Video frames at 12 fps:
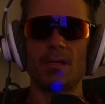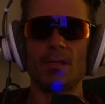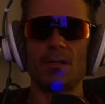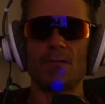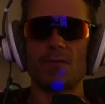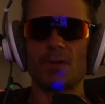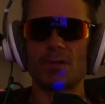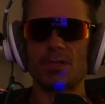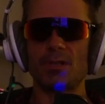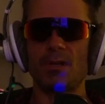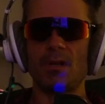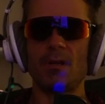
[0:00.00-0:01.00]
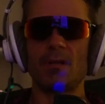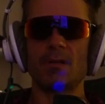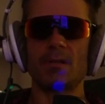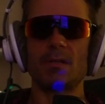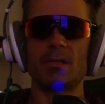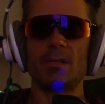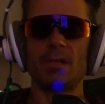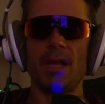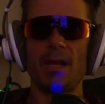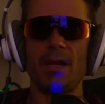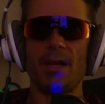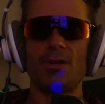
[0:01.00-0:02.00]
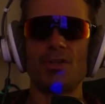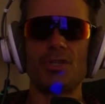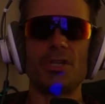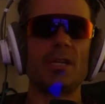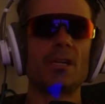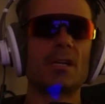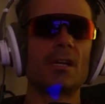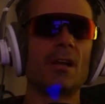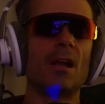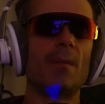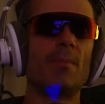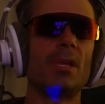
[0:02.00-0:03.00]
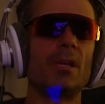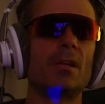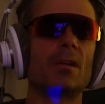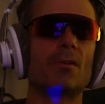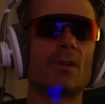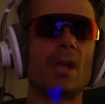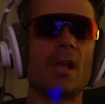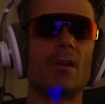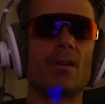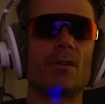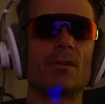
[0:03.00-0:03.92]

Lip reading: The first law that energy cannot be created or